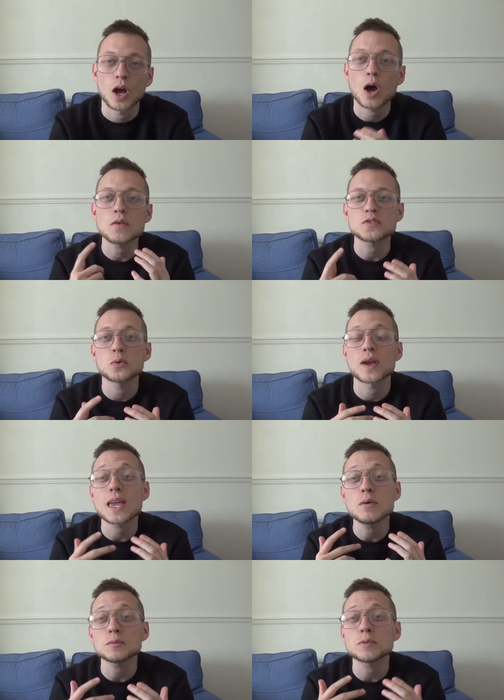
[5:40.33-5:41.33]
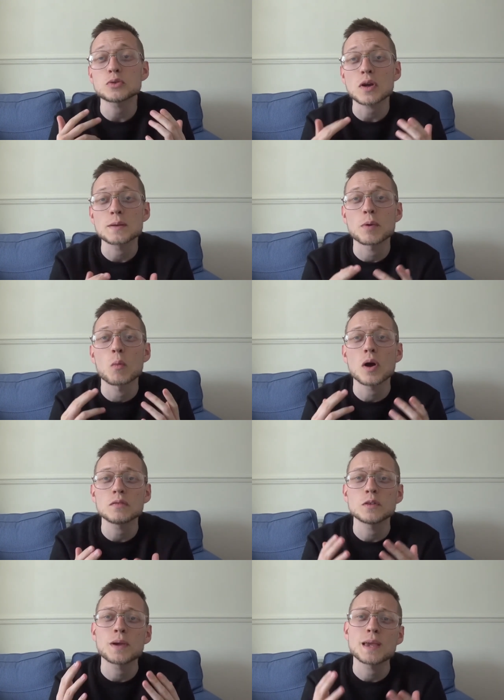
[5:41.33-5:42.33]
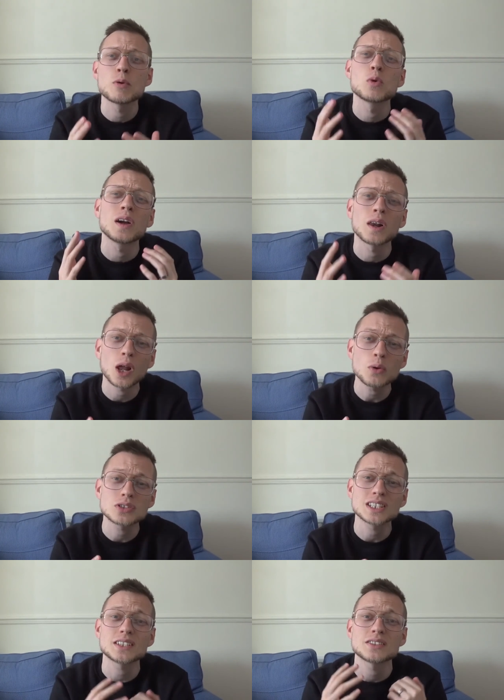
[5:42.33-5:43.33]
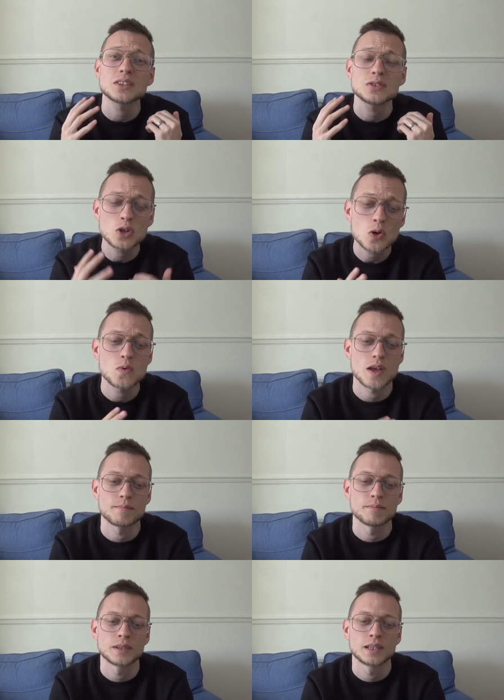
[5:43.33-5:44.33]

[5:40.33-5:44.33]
After all, he was betrayed by one of the people closest to him,